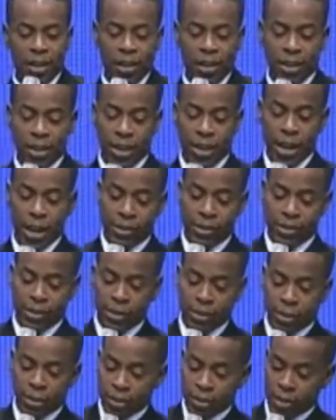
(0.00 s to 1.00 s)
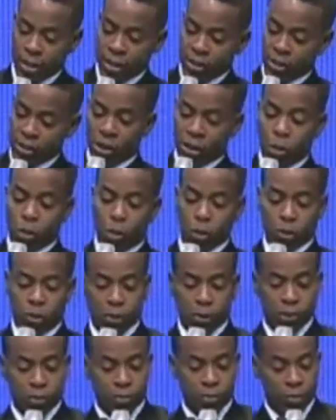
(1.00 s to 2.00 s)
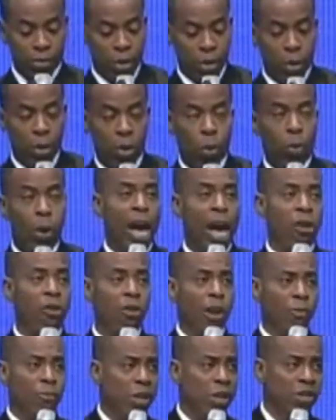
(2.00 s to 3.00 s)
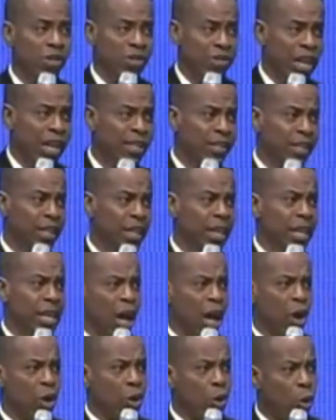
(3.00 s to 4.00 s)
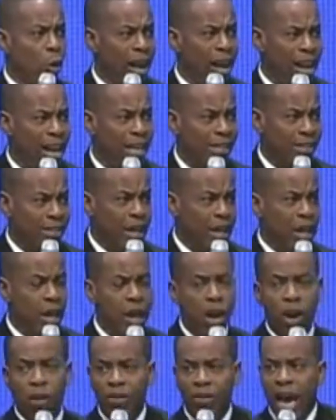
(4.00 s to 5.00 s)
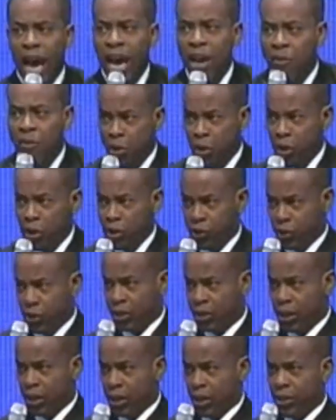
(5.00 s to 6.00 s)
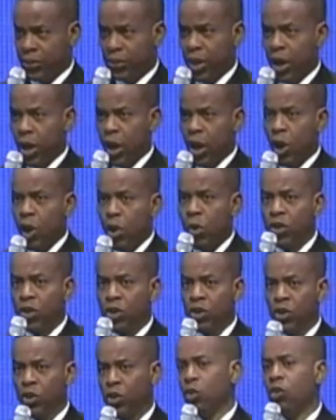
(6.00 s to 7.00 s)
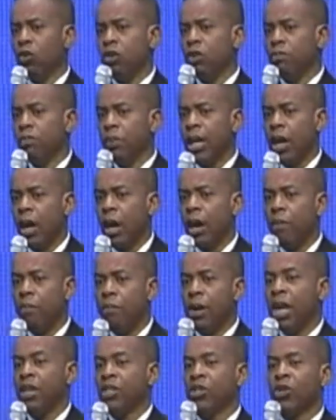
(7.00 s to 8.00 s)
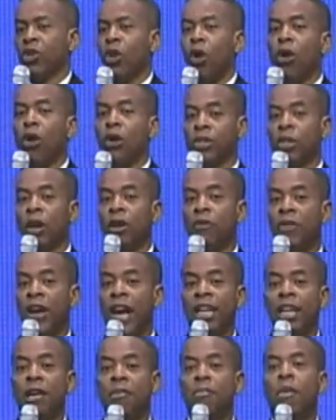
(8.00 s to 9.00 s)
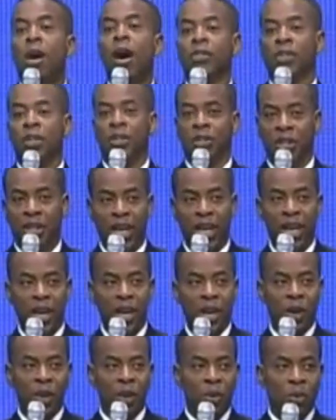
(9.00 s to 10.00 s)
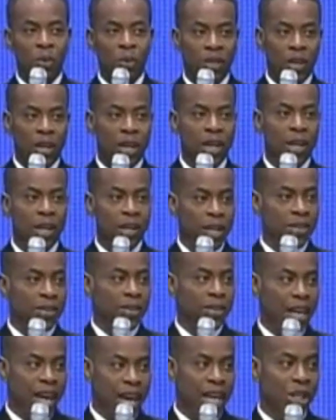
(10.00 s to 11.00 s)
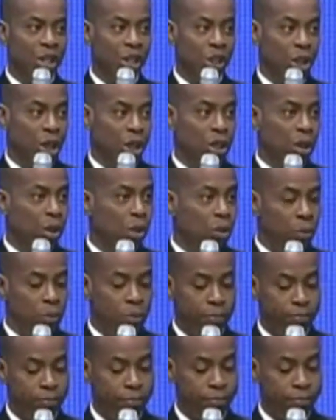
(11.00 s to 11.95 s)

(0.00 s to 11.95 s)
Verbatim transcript: Yet, this coat, while representing a coalescing of diversities, would soon become a source of animosity within this ancient home.